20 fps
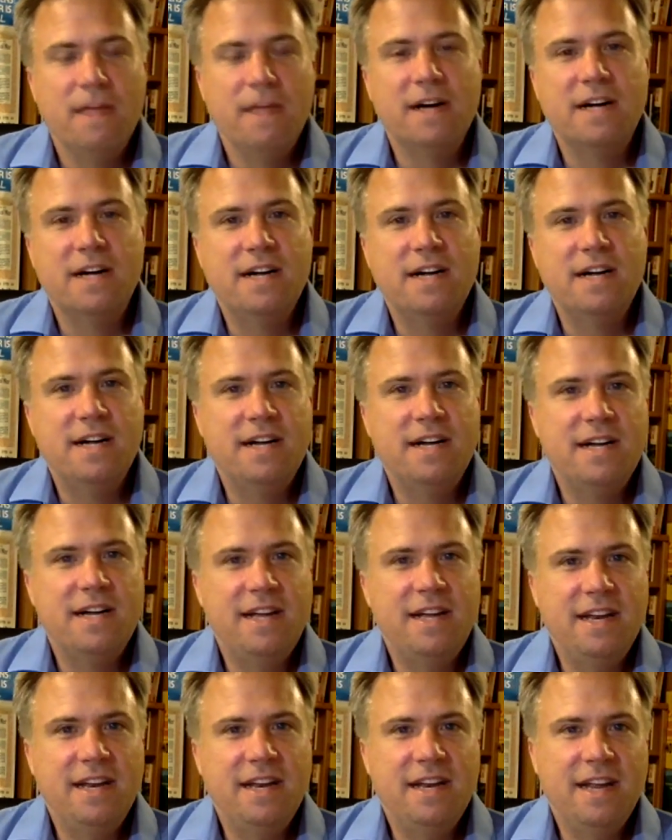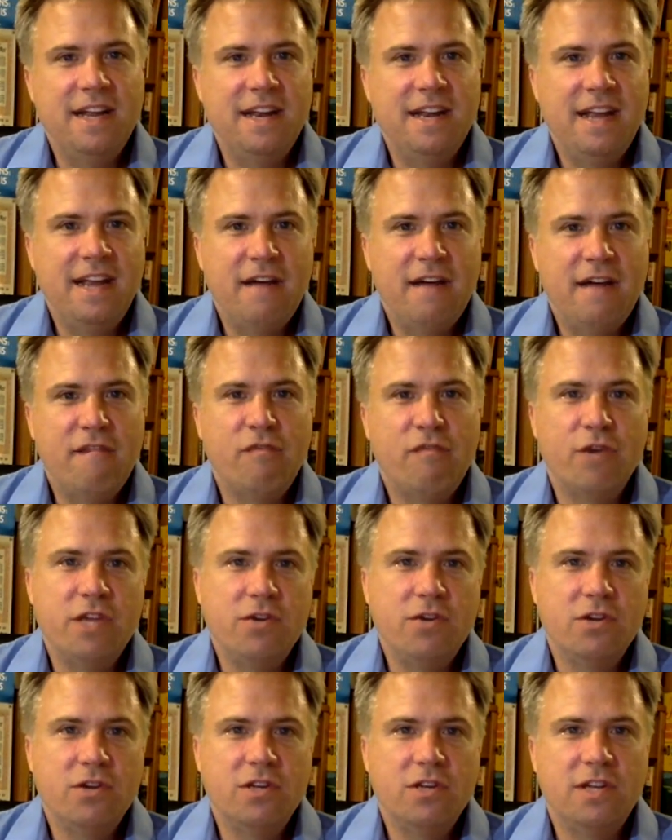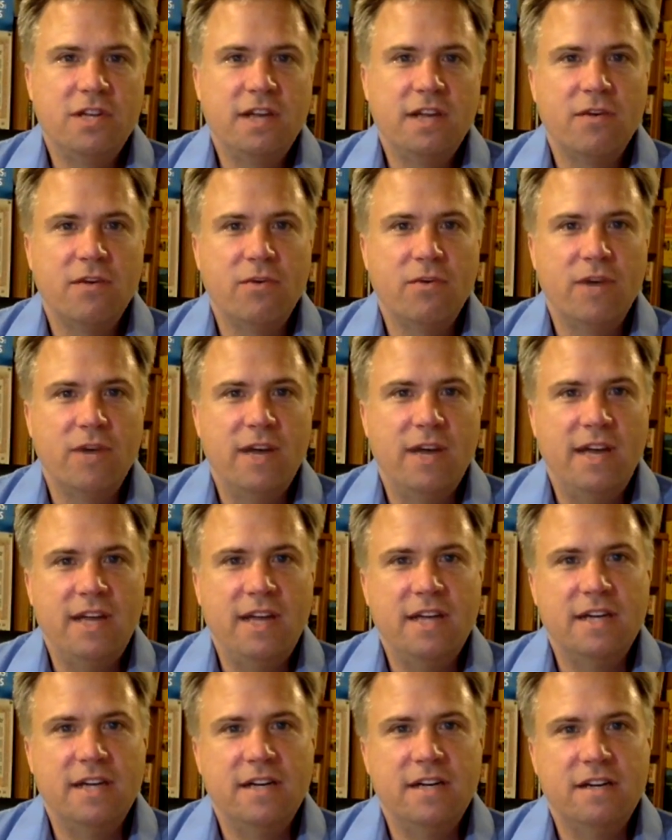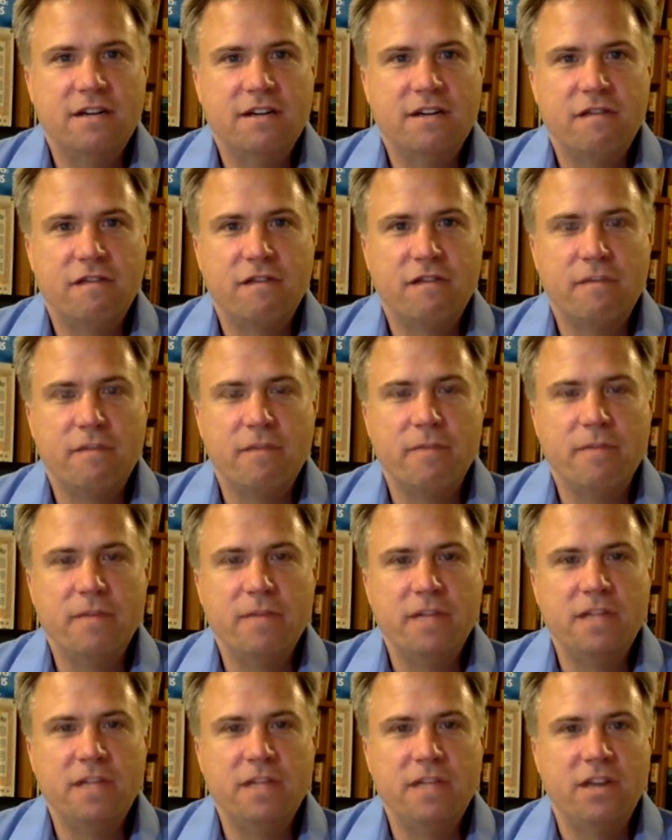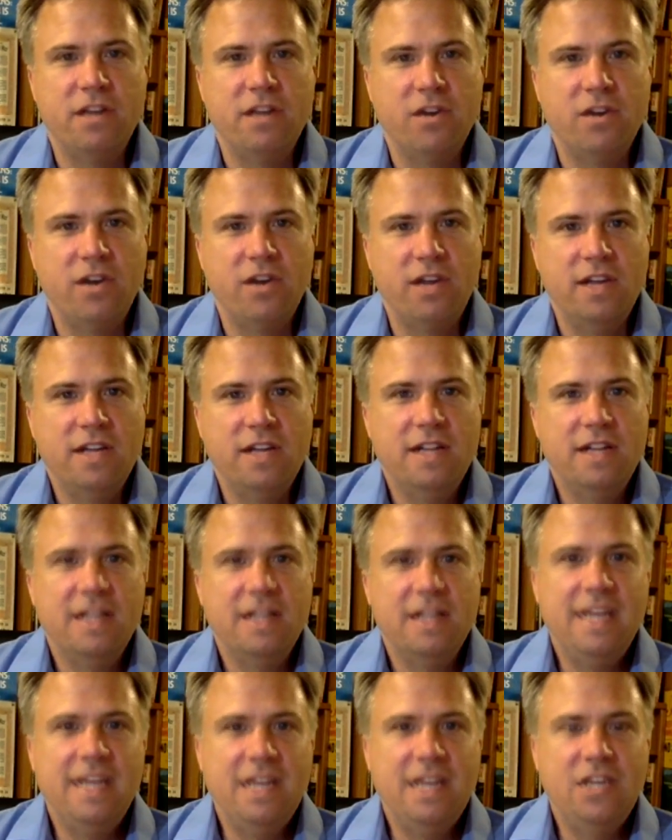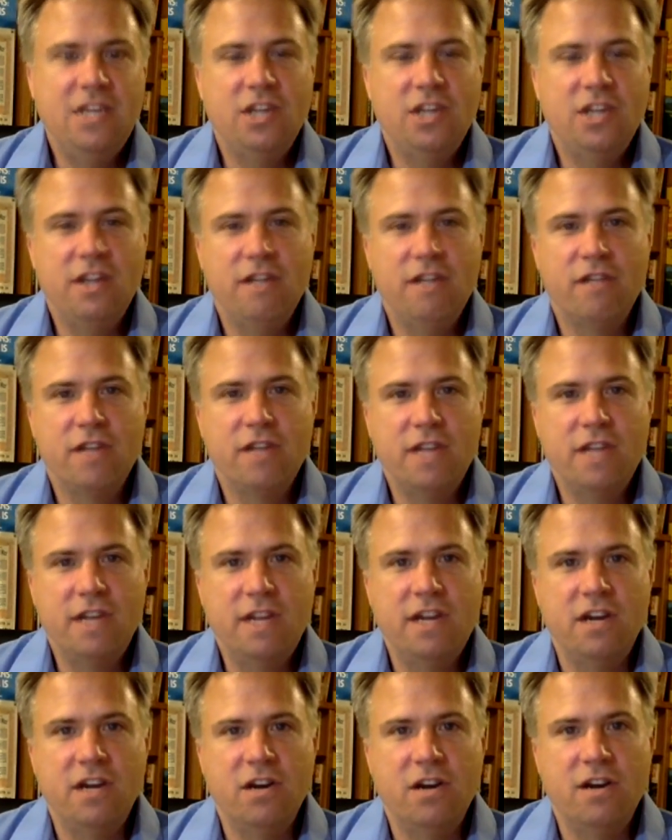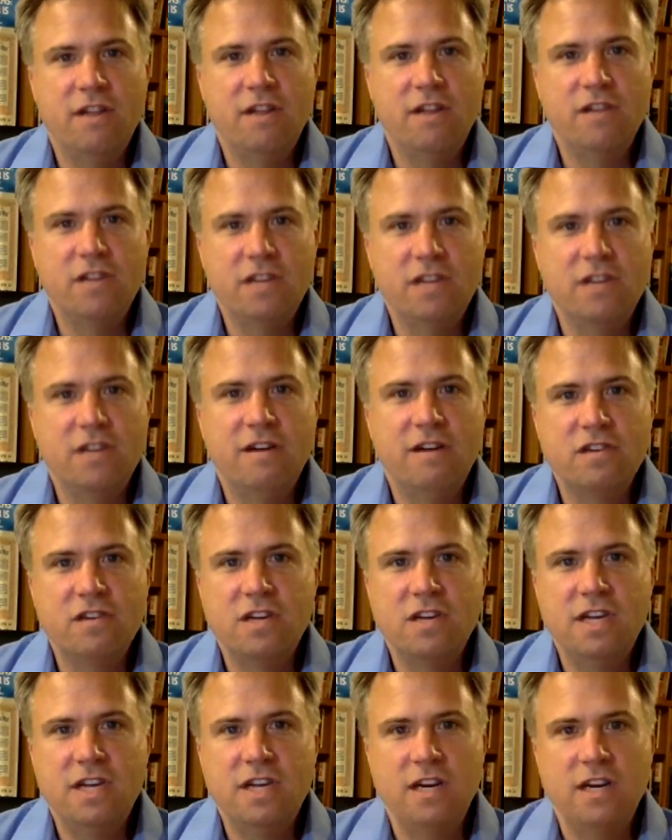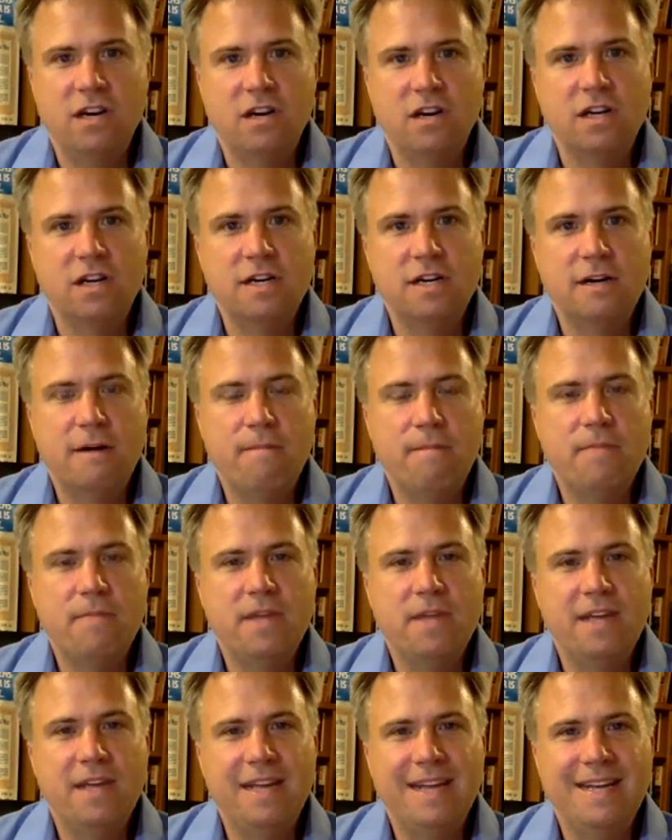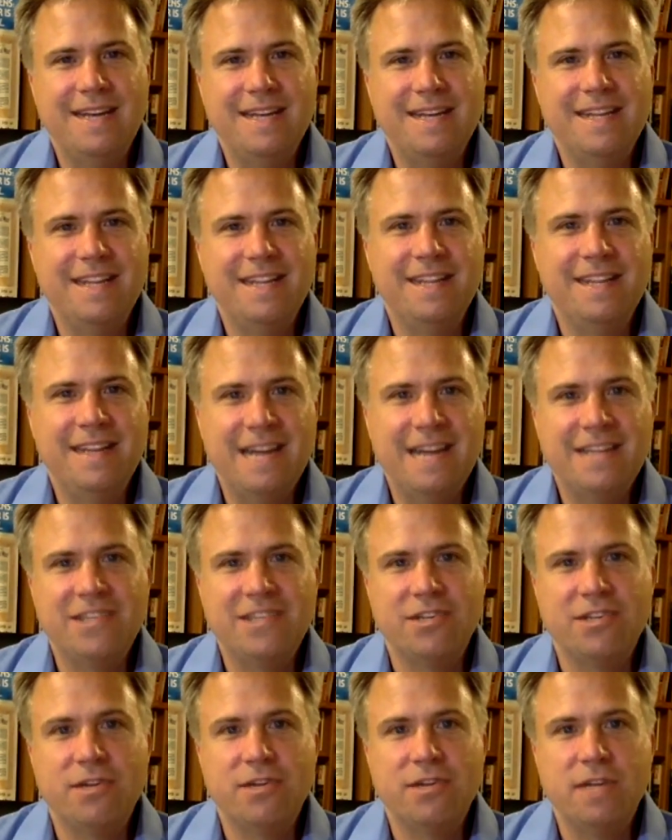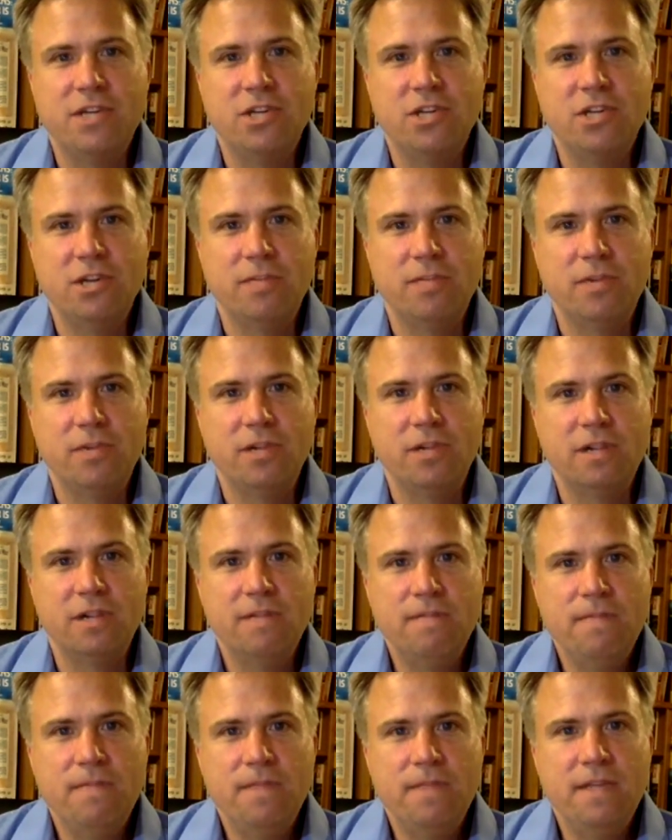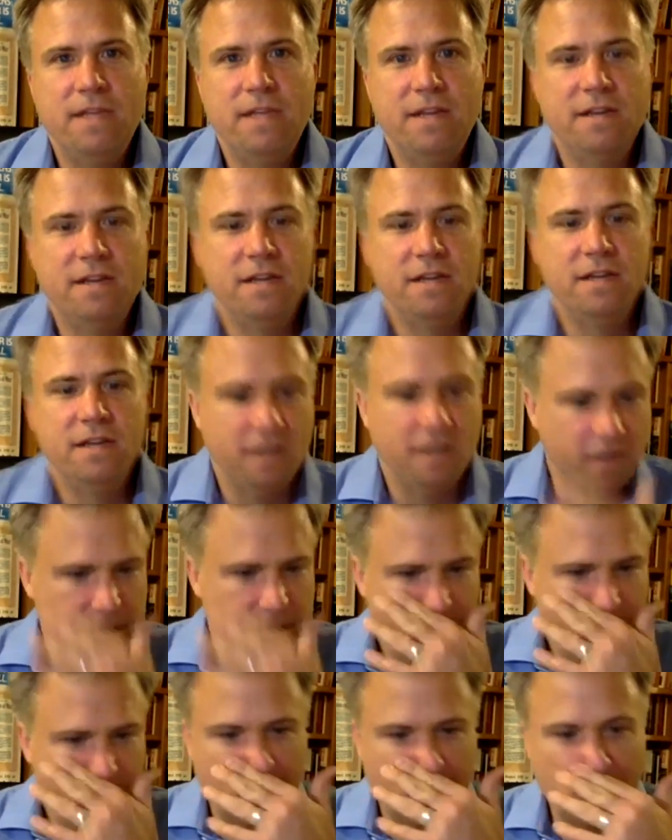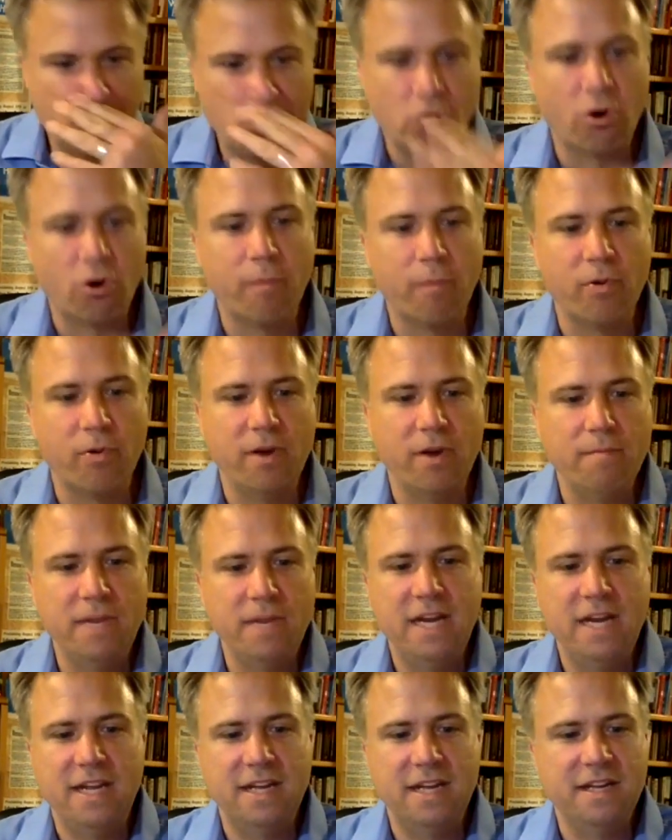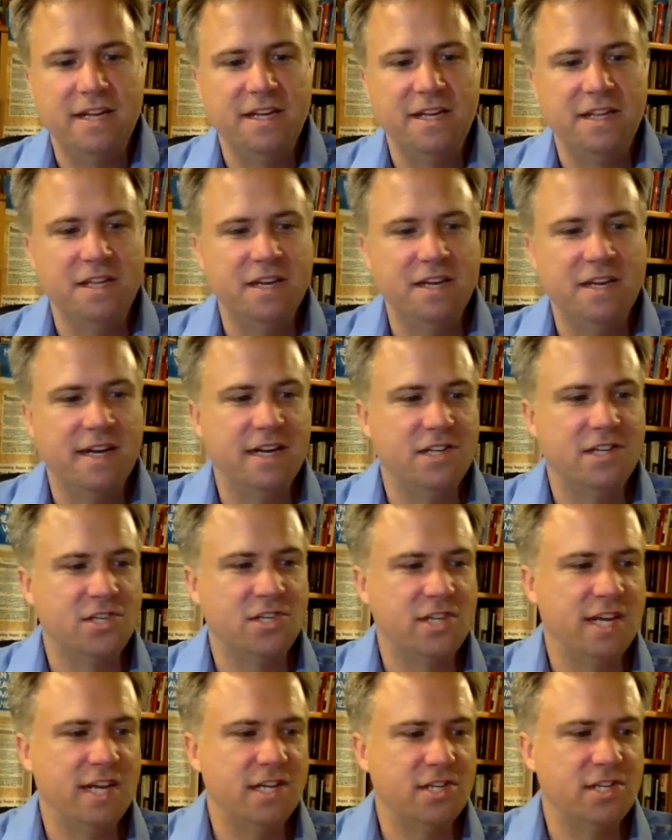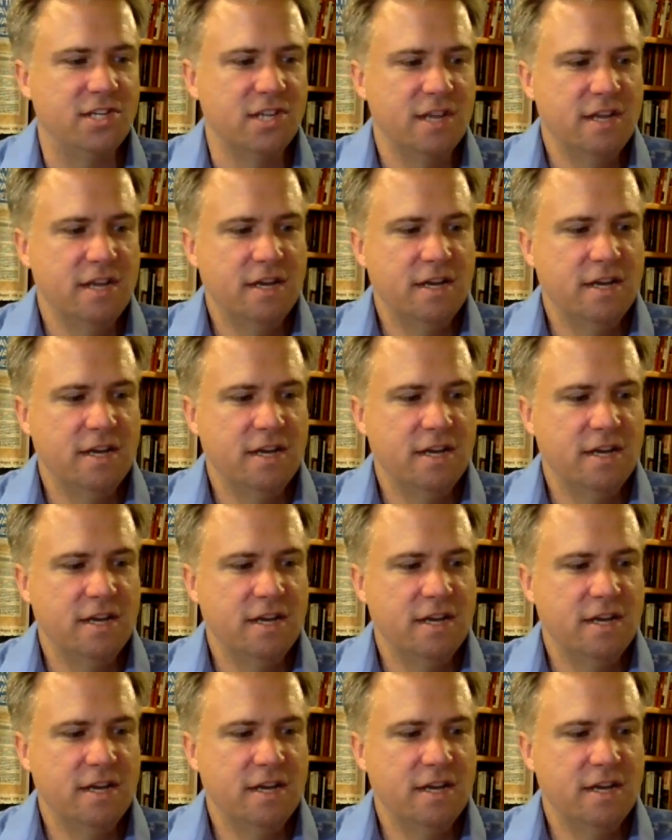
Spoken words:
and have what you could take away from the military each and every year after year after year. And that's unmentionable in corporate media in the United States.